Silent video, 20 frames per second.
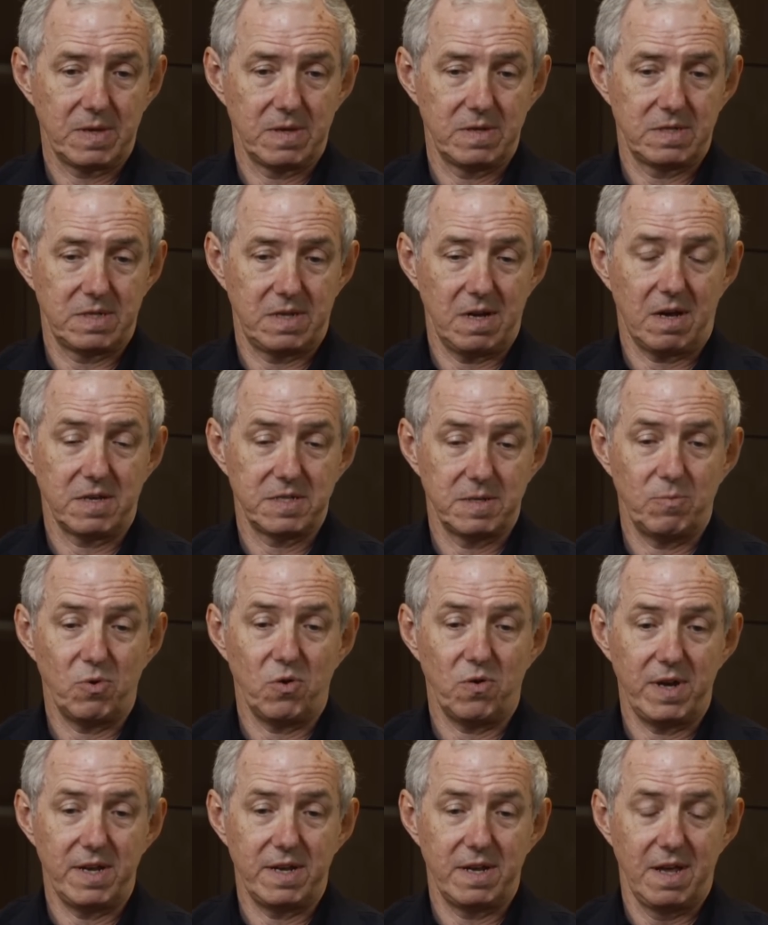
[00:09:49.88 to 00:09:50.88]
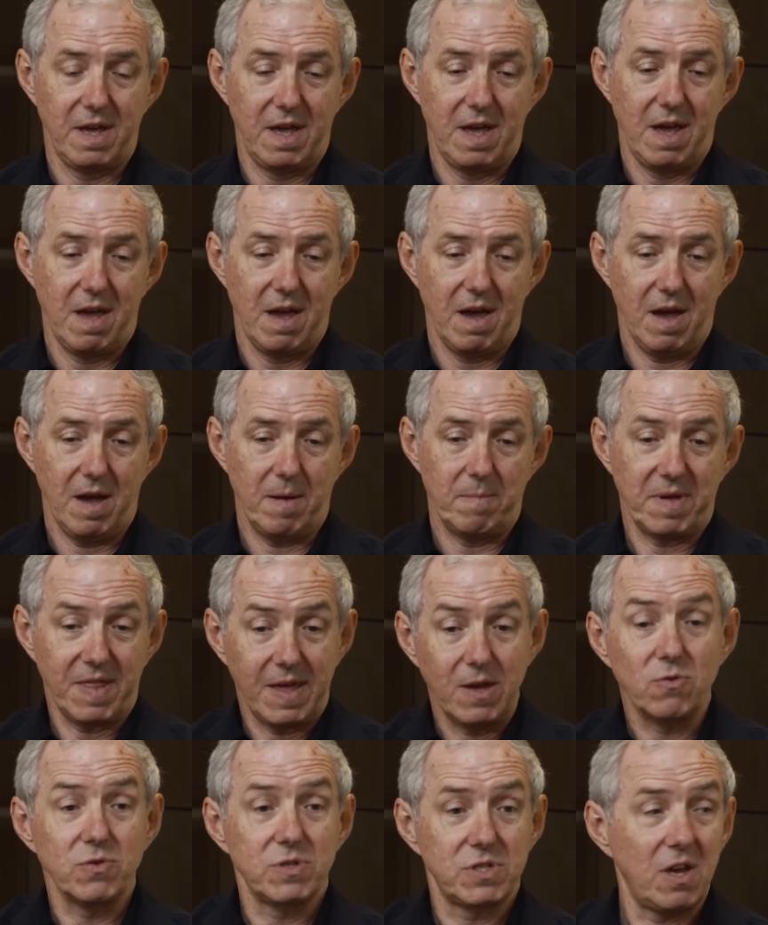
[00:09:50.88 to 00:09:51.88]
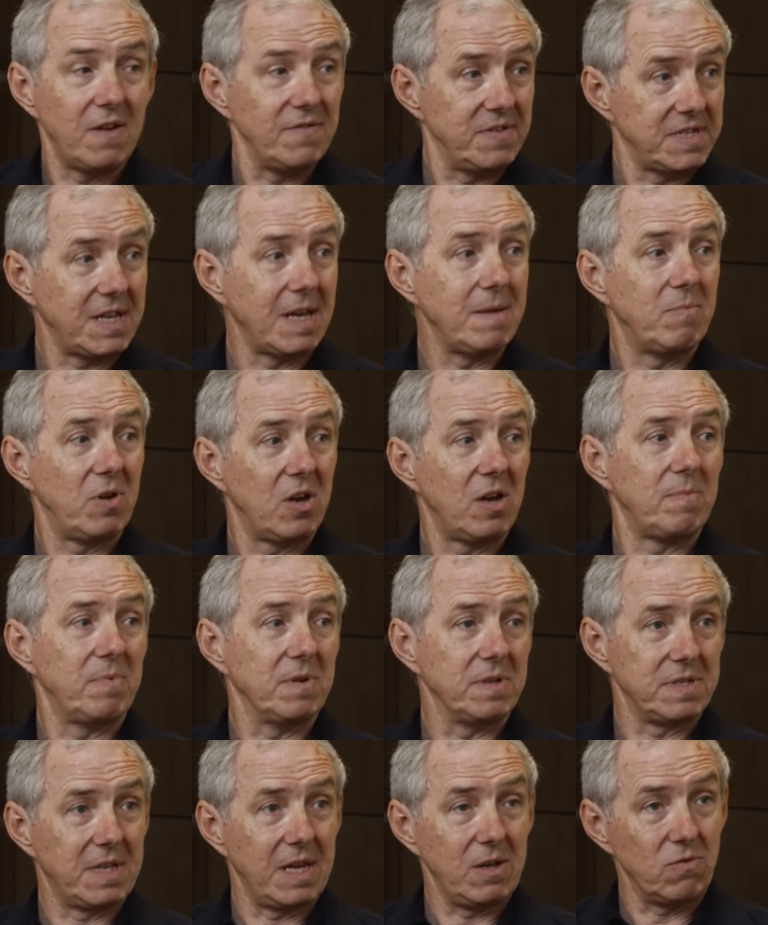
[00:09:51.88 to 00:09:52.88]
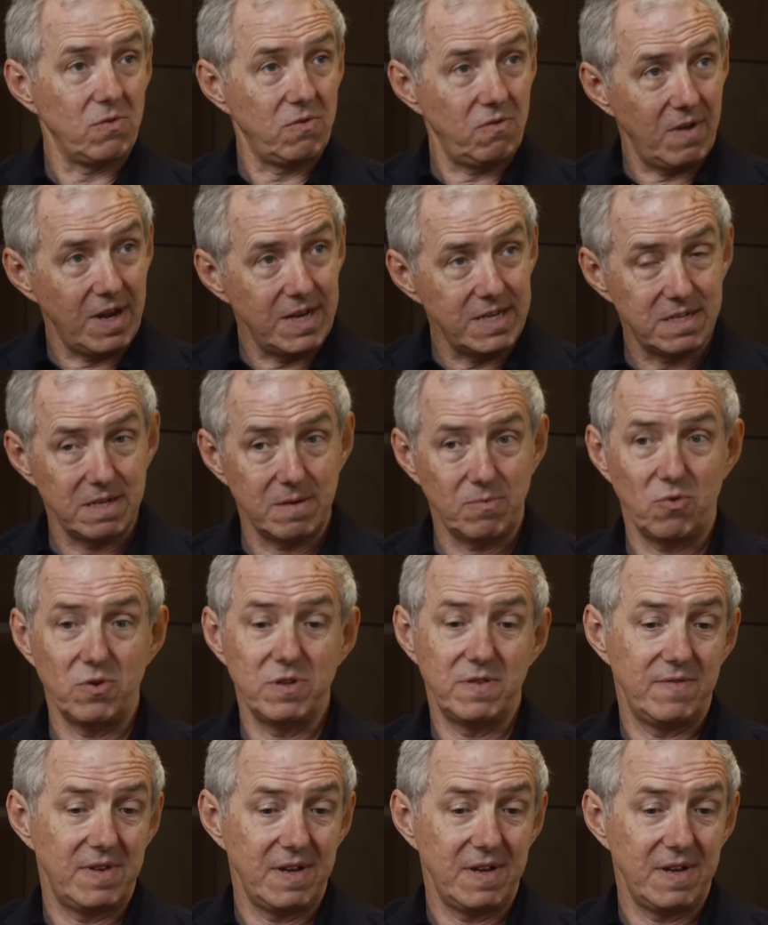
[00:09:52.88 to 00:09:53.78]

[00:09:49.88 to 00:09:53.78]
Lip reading: starter point. But they all served the same purpose. They all created a point of